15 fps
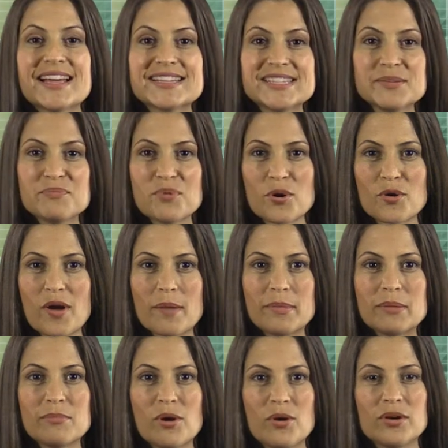exit
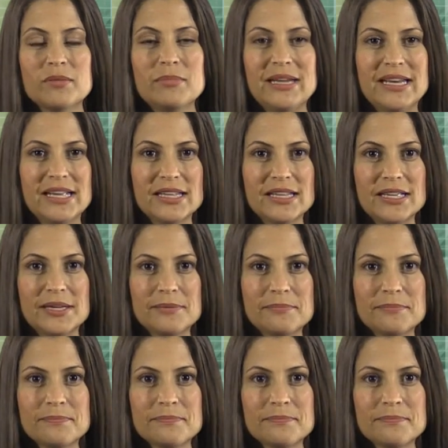programming mode immediately,